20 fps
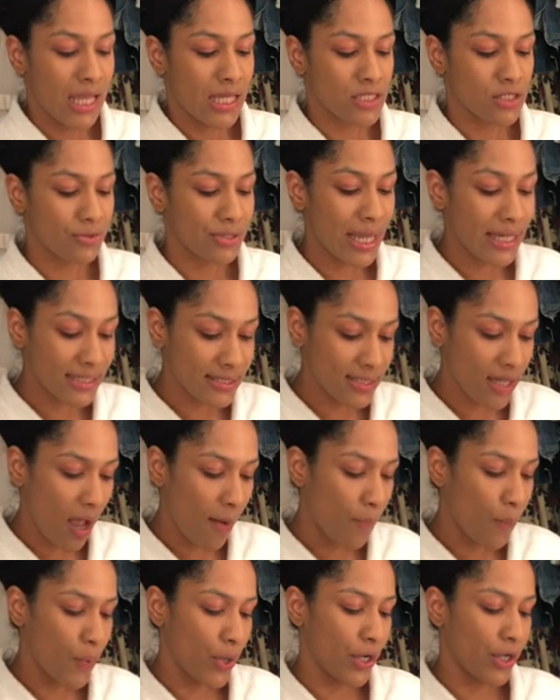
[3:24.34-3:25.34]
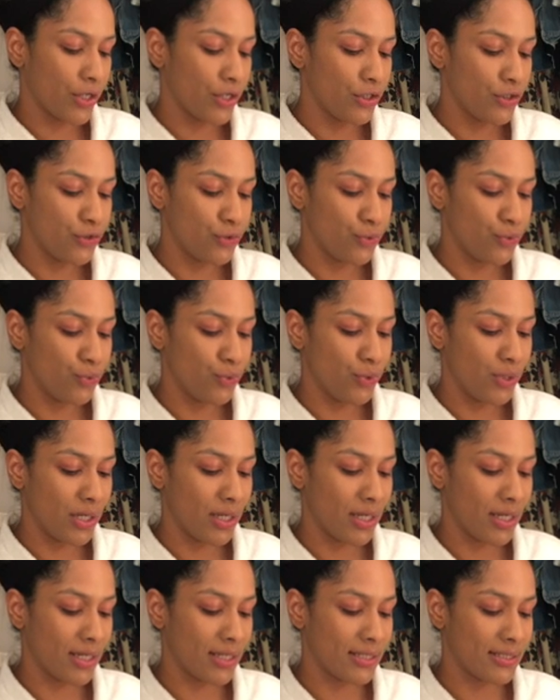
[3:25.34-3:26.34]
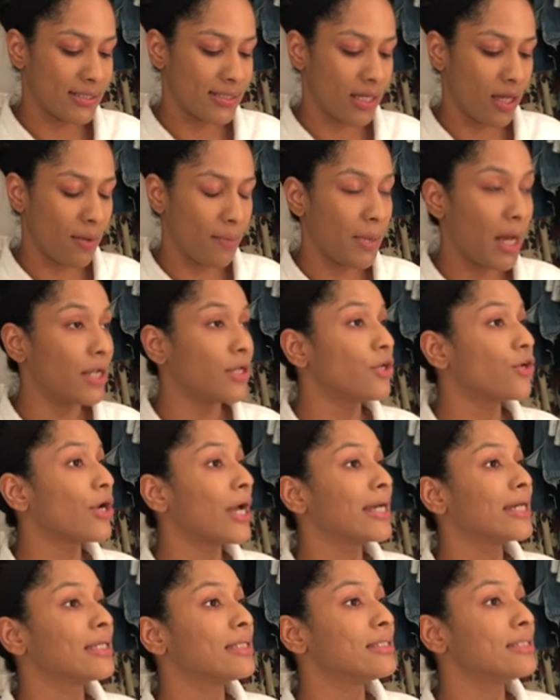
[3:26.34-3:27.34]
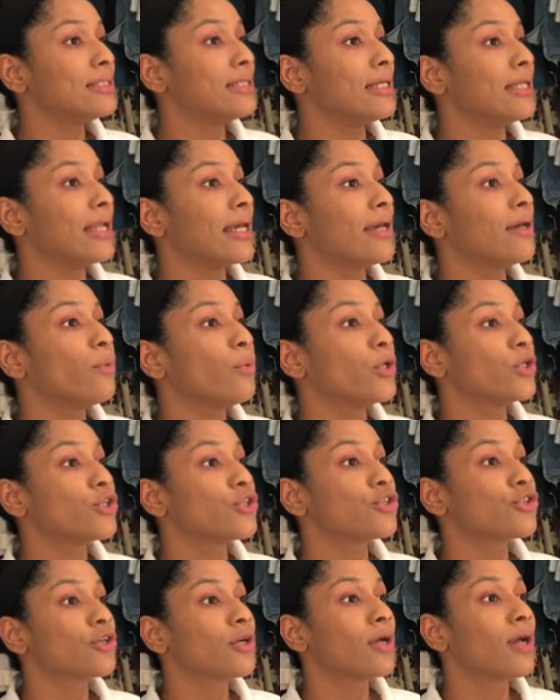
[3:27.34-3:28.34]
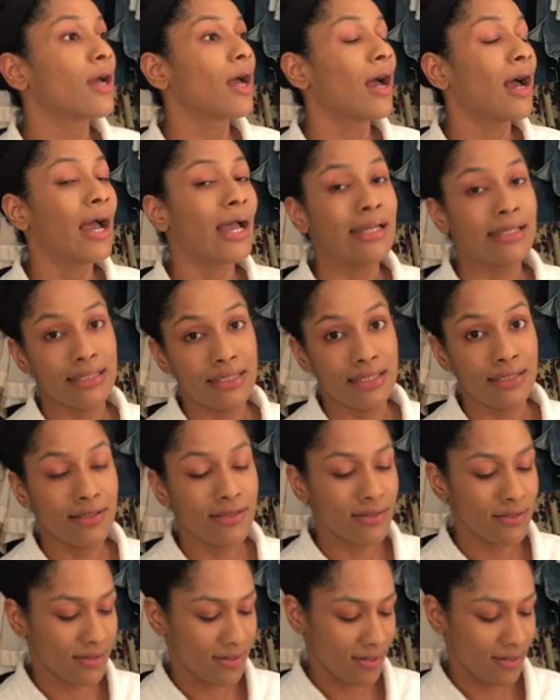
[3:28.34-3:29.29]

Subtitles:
So next up, we're gonna do some under eye concealing, which I need.